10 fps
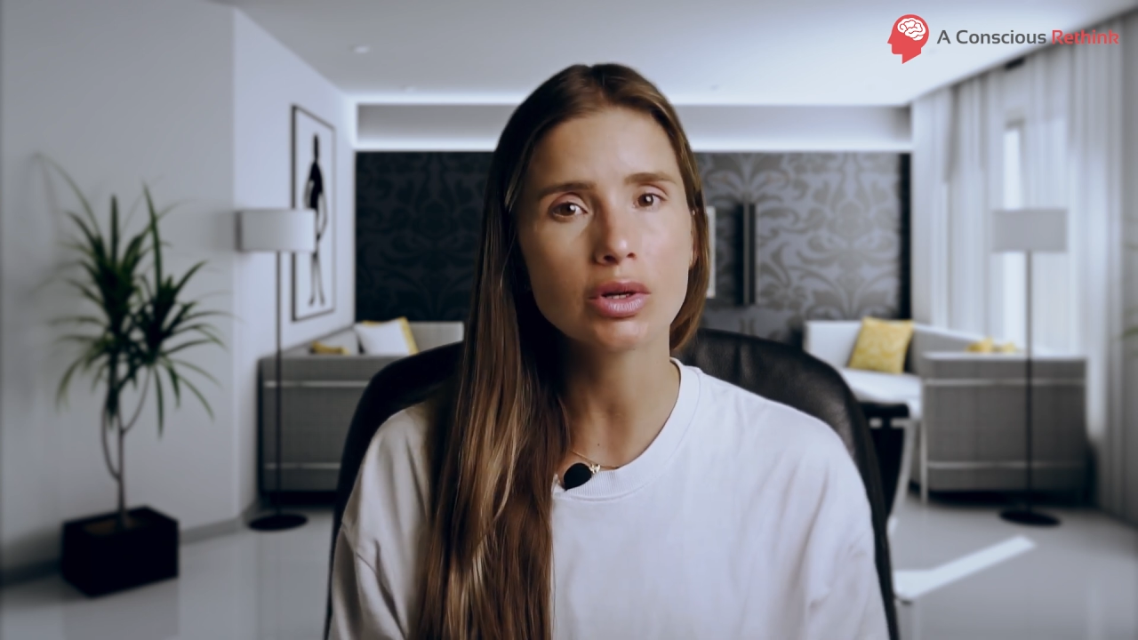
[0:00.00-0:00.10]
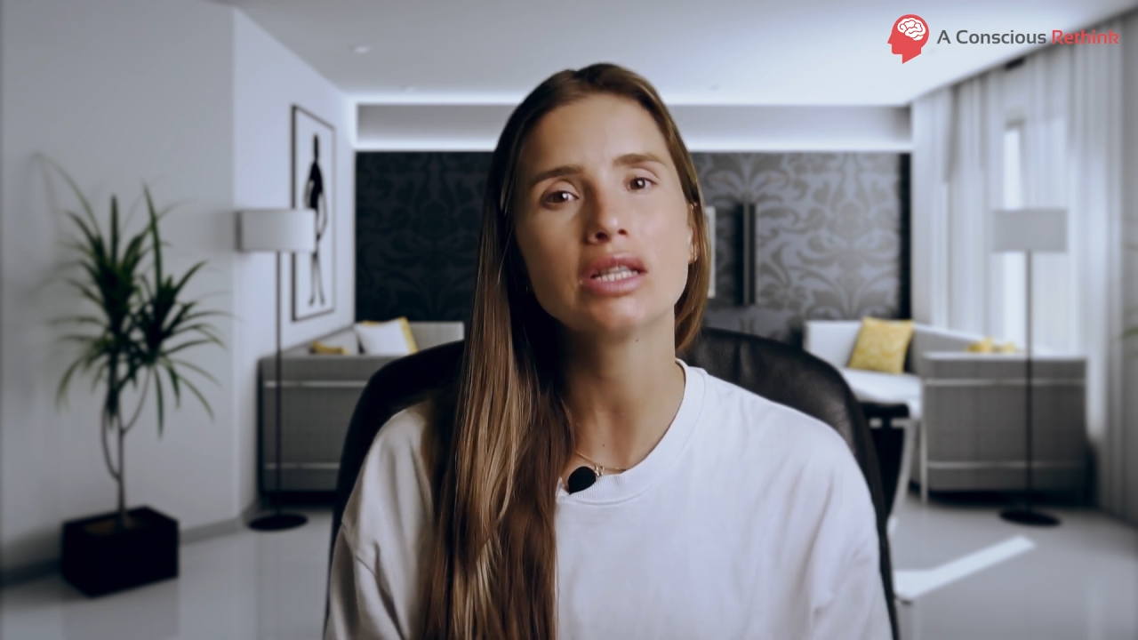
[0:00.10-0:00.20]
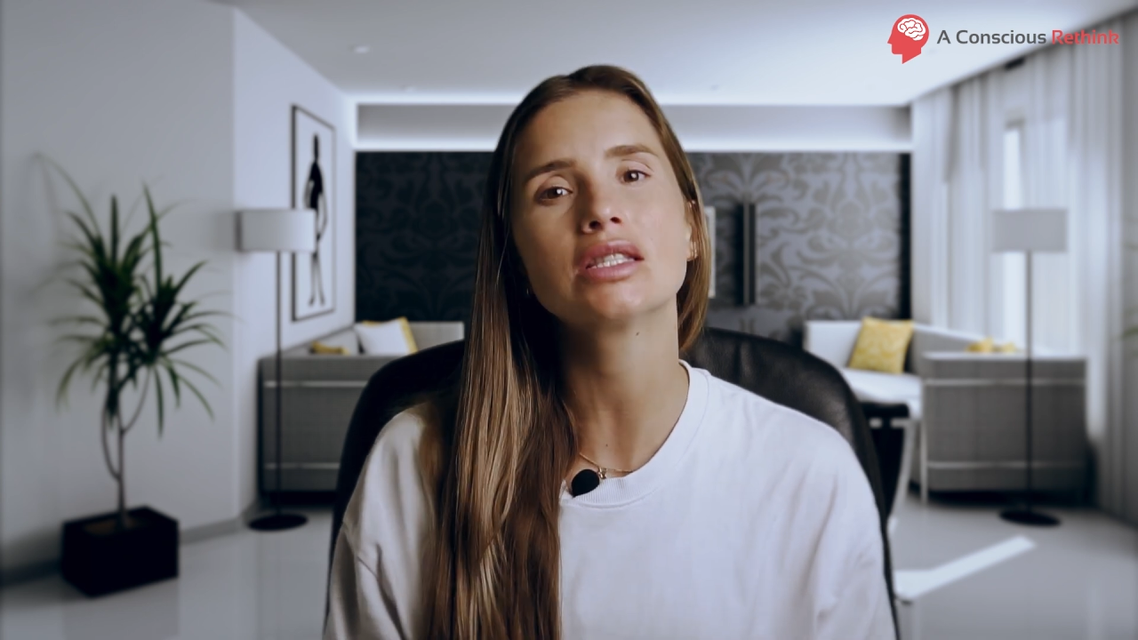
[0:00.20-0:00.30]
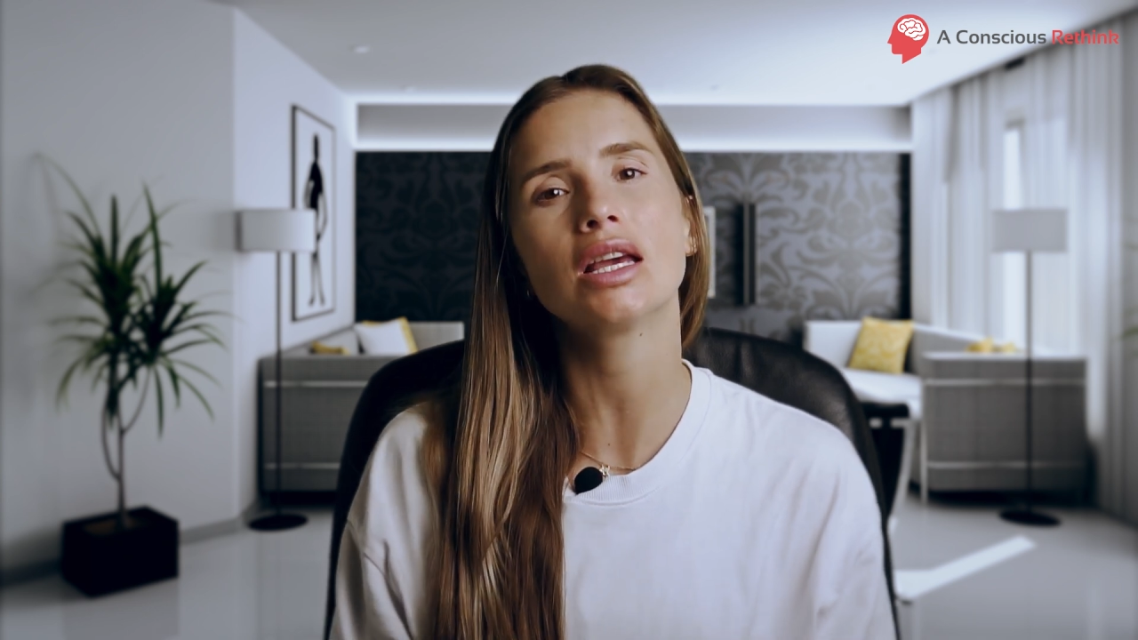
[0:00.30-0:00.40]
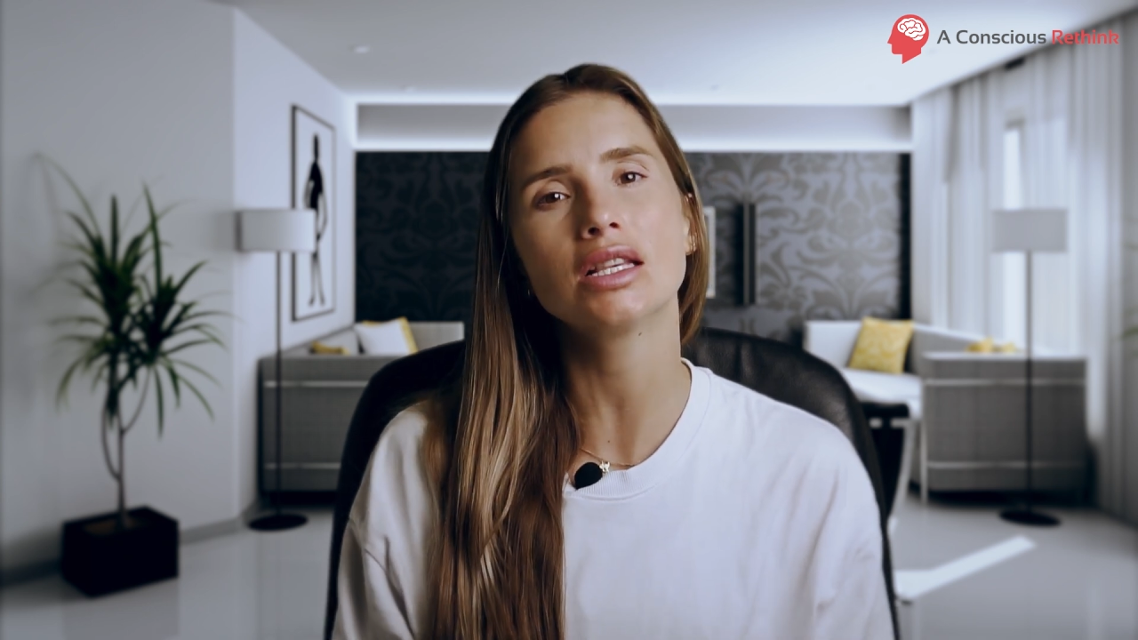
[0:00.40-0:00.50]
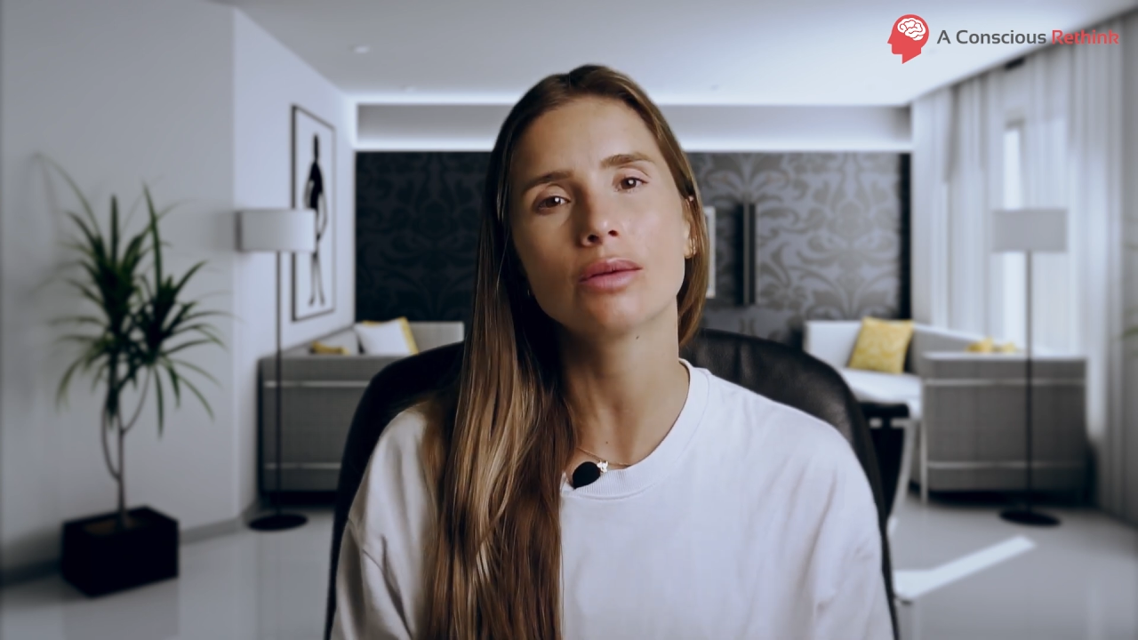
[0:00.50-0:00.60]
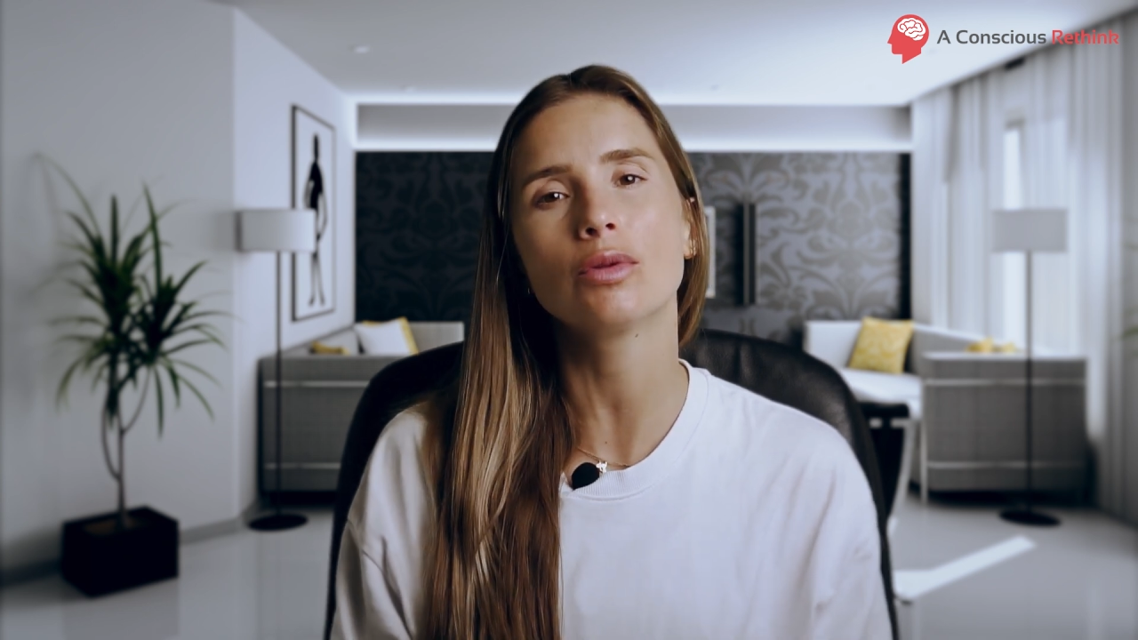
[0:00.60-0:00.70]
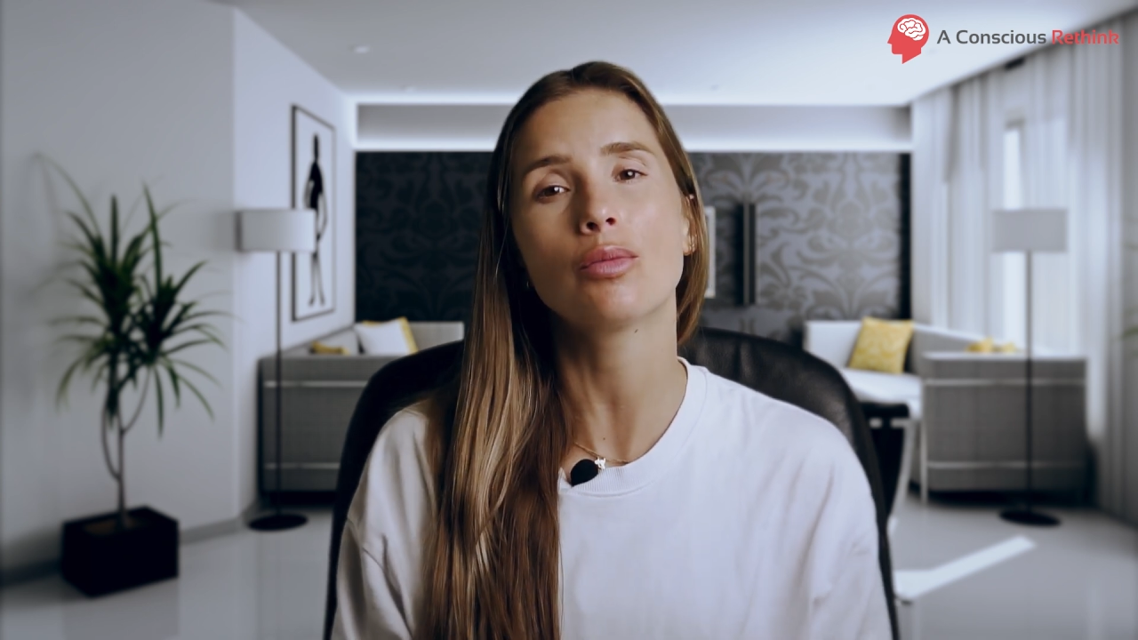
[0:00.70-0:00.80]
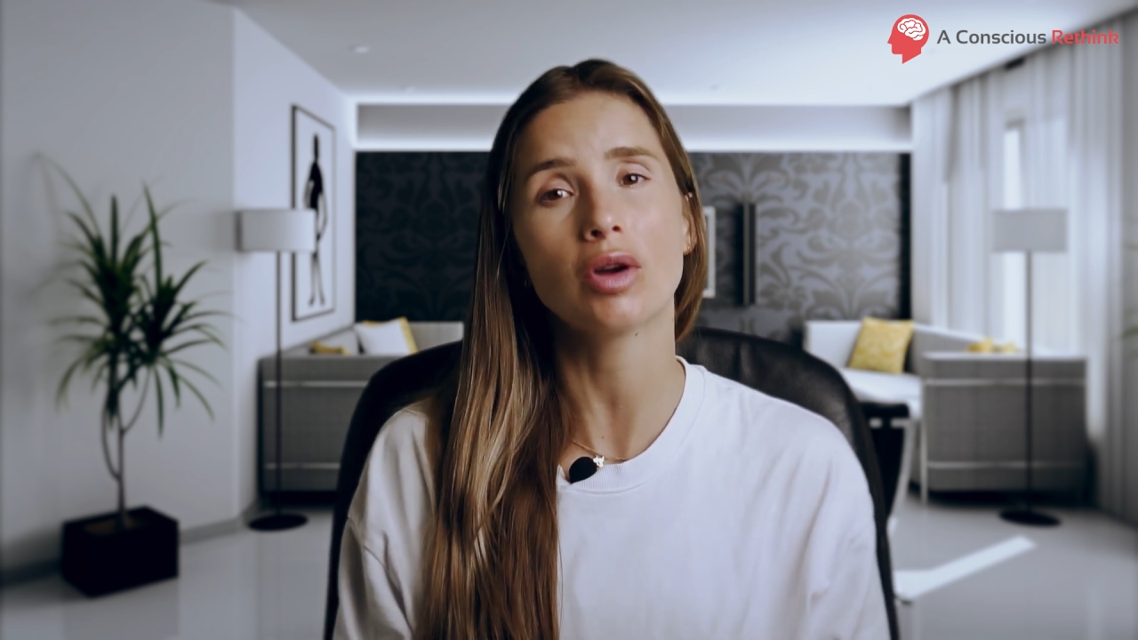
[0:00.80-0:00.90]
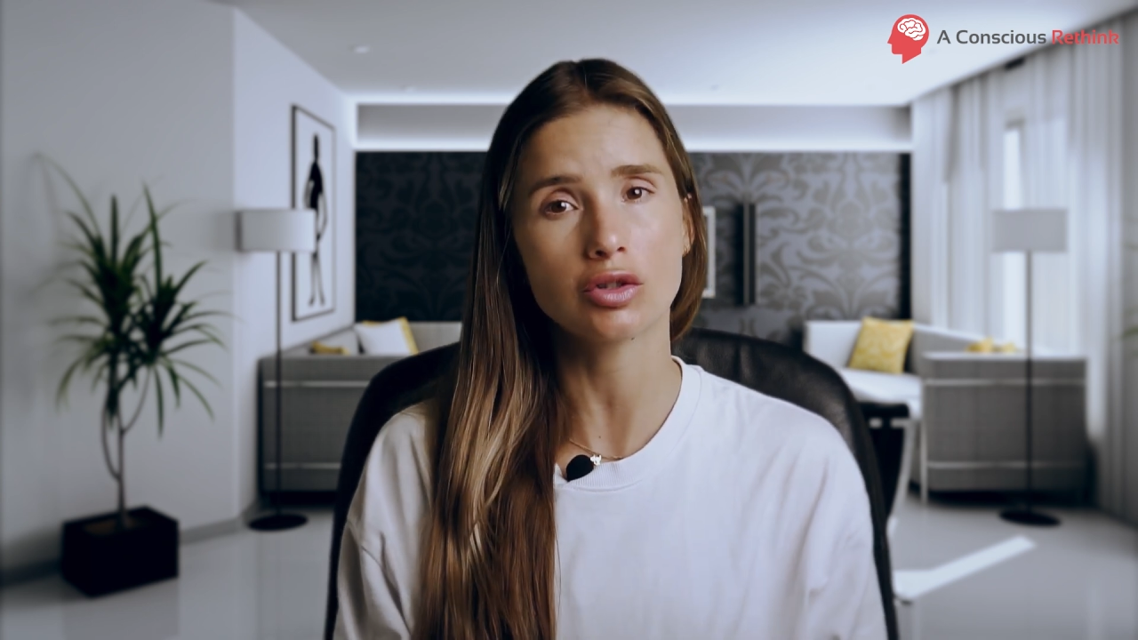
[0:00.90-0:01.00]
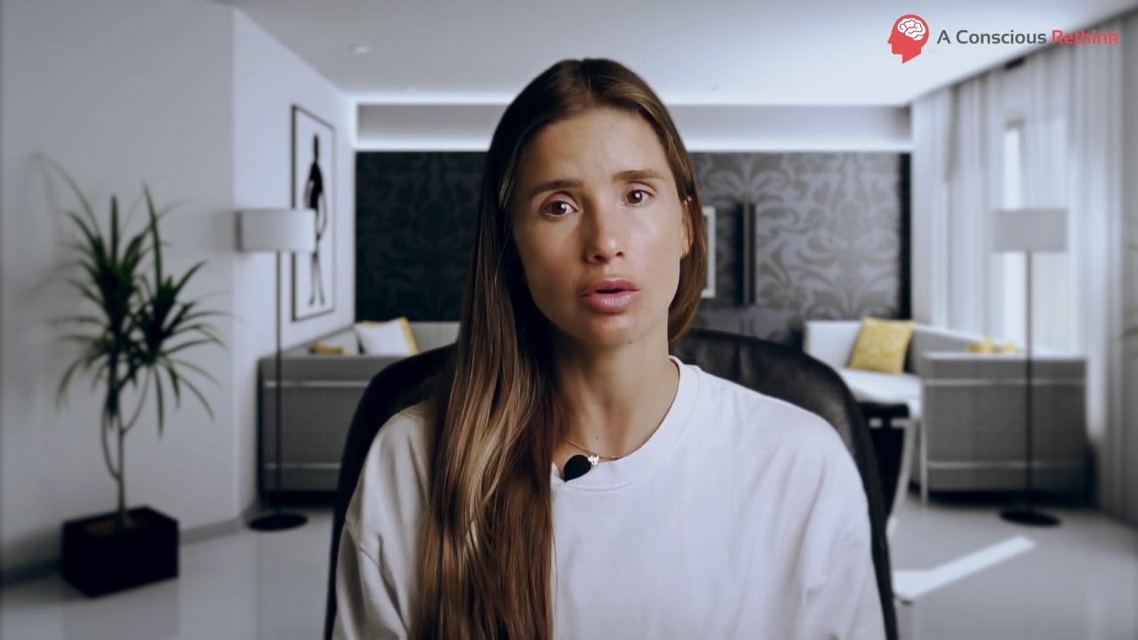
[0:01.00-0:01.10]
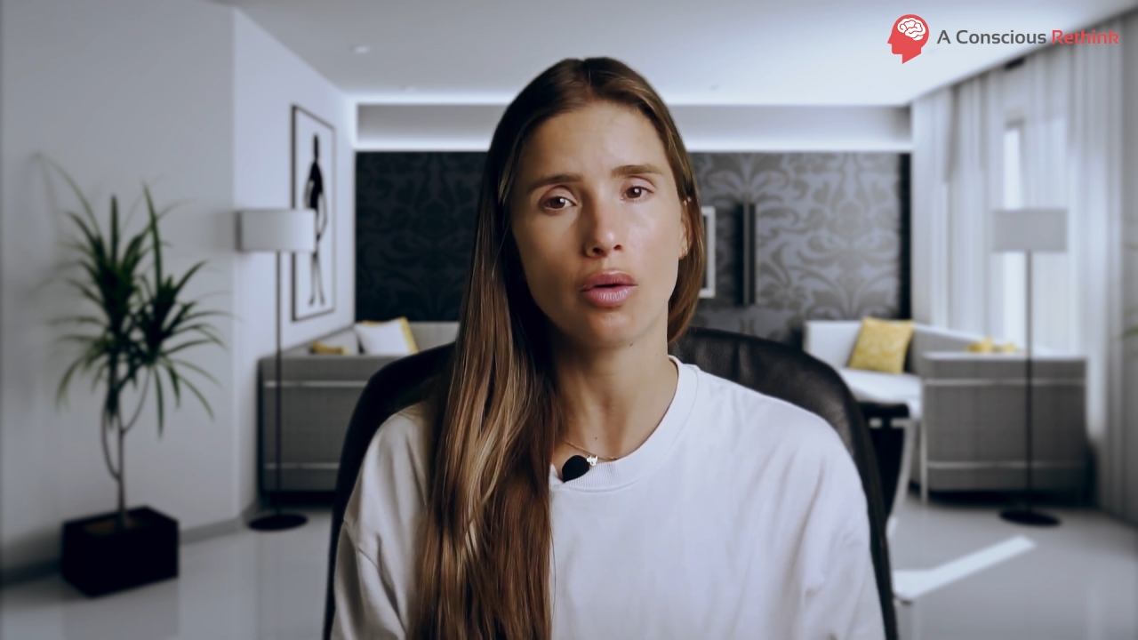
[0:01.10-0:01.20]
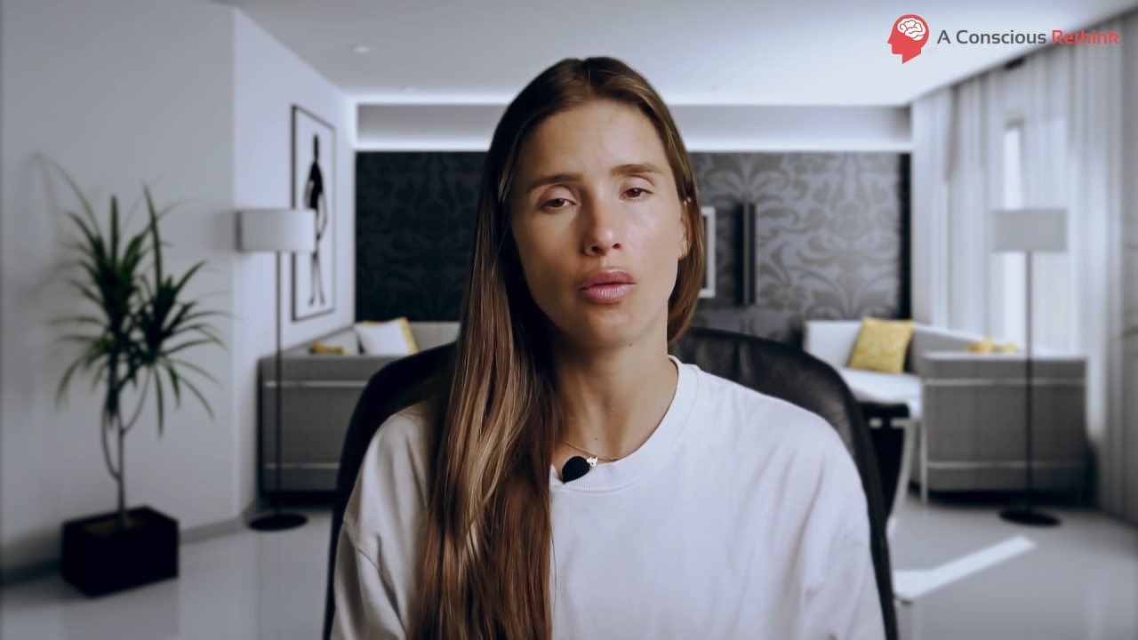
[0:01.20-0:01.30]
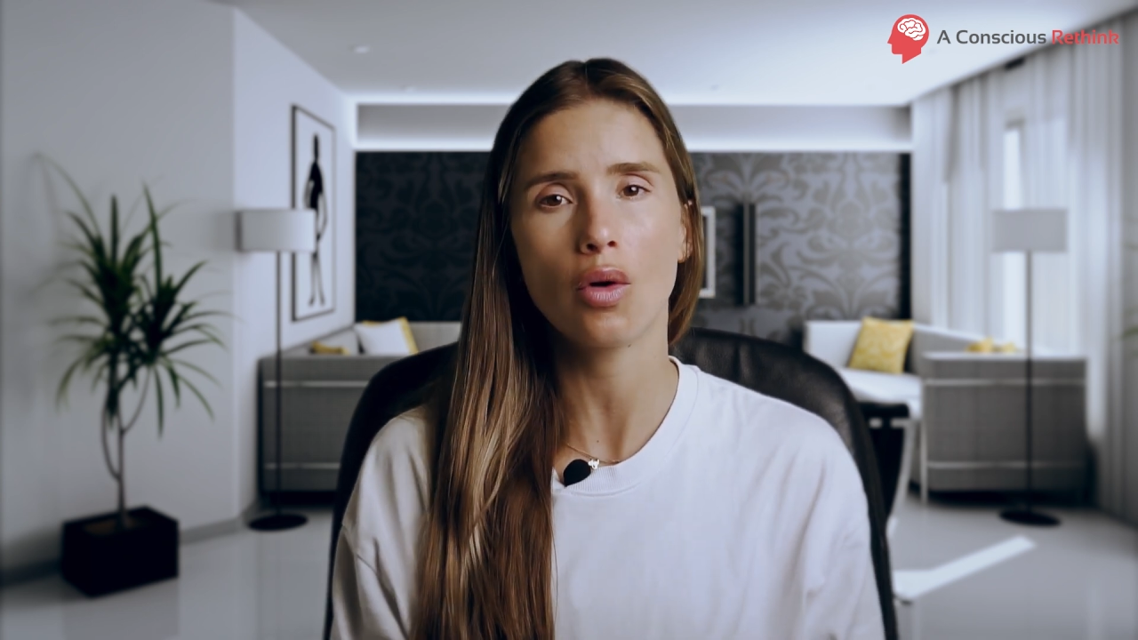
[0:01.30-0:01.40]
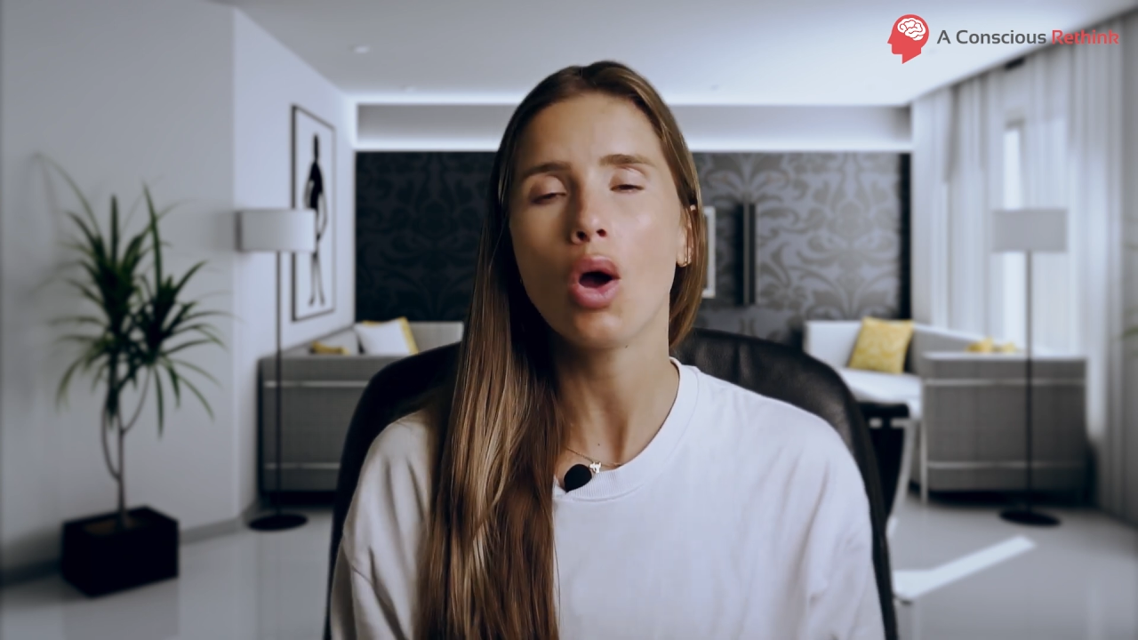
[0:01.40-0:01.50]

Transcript: can take some of the pressure off.